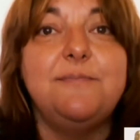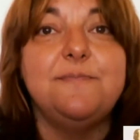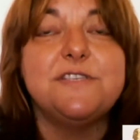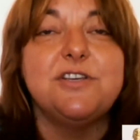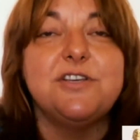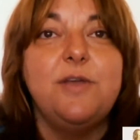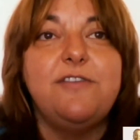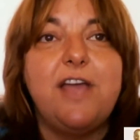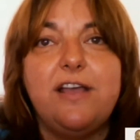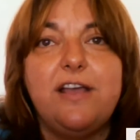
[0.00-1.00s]
So
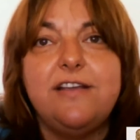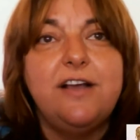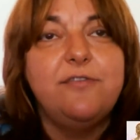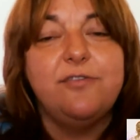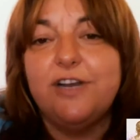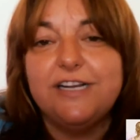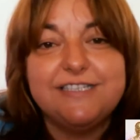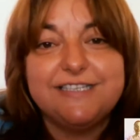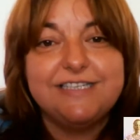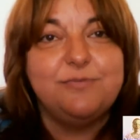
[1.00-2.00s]
we've had, for
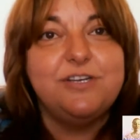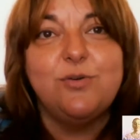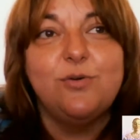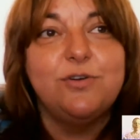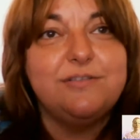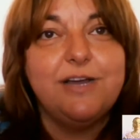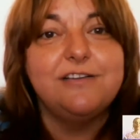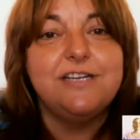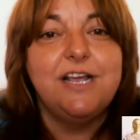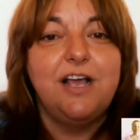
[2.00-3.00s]
instance, we talked
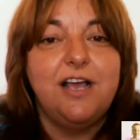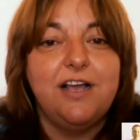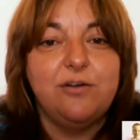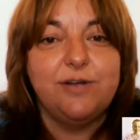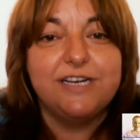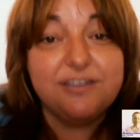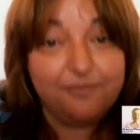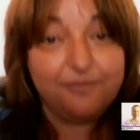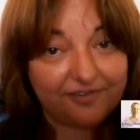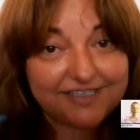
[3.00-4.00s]
about quantum
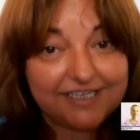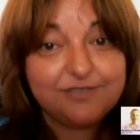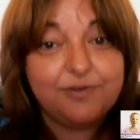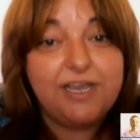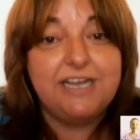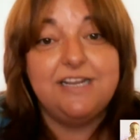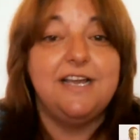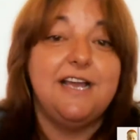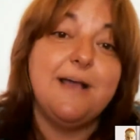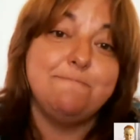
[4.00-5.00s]
physics. We had
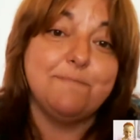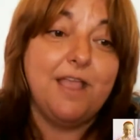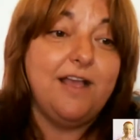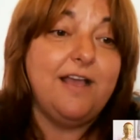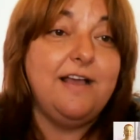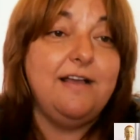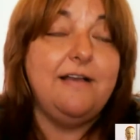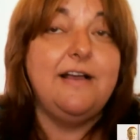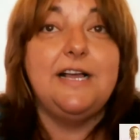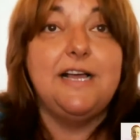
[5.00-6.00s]
a
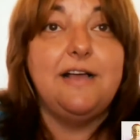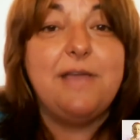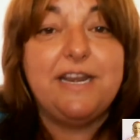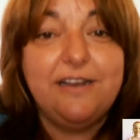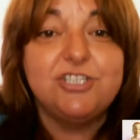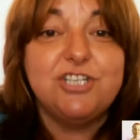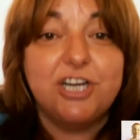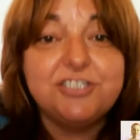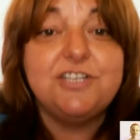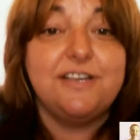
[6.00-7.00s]
medical
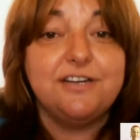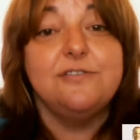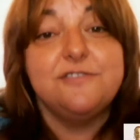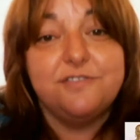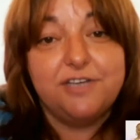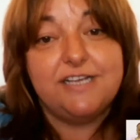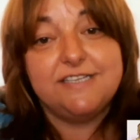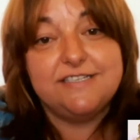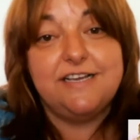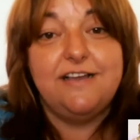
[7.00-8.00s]
doctor that also
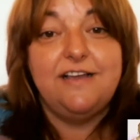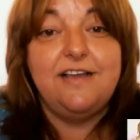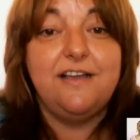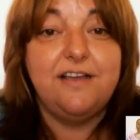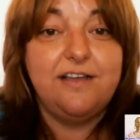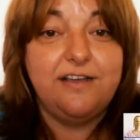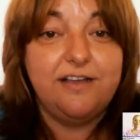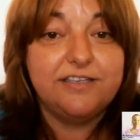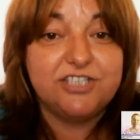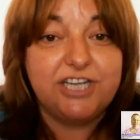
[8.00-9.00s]
has
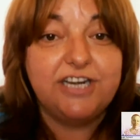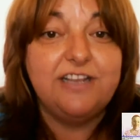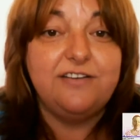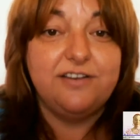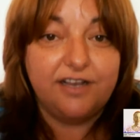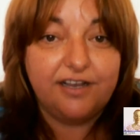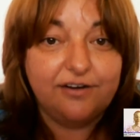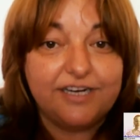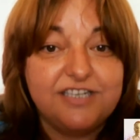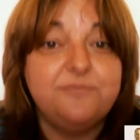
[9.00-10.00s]
studied
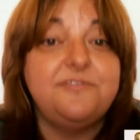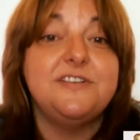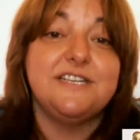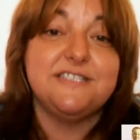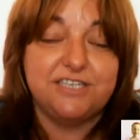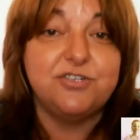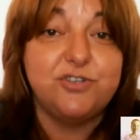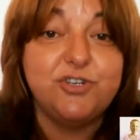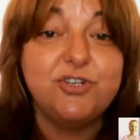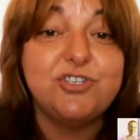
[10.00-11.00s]
quantum physics that
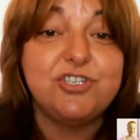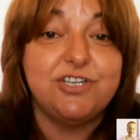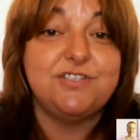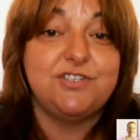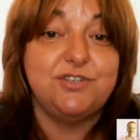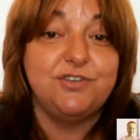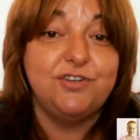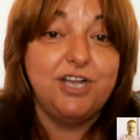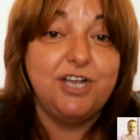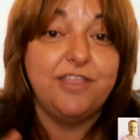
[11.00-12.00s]
introduced us to
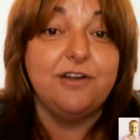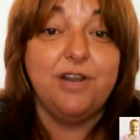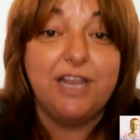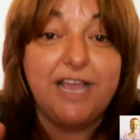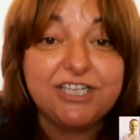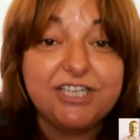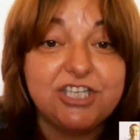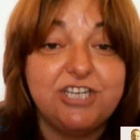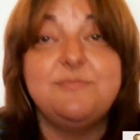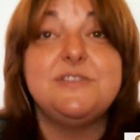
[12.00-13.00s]
the
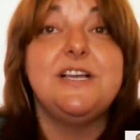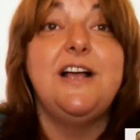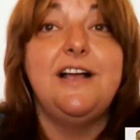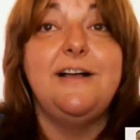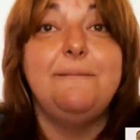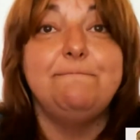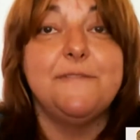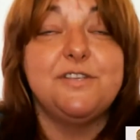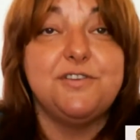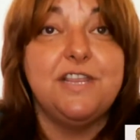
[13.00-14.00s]
relationships
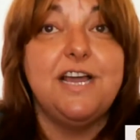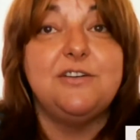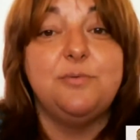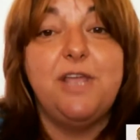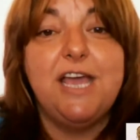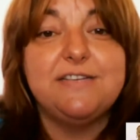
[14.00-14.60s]
to that. We had,